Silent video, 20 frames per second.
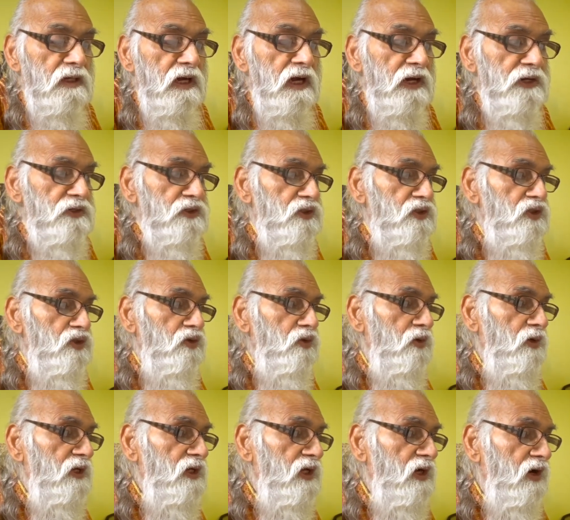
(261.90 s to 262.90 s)
a
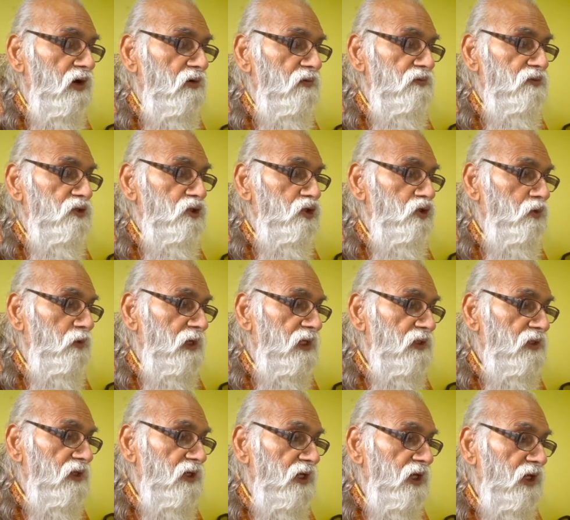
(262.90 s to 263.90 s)
story of
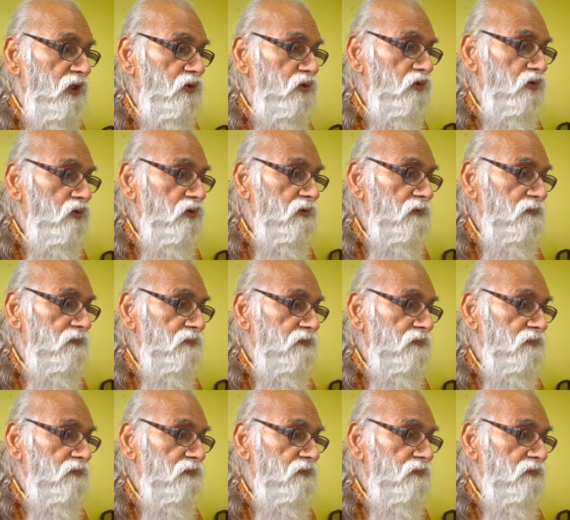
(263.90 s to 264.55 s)
Shvetketu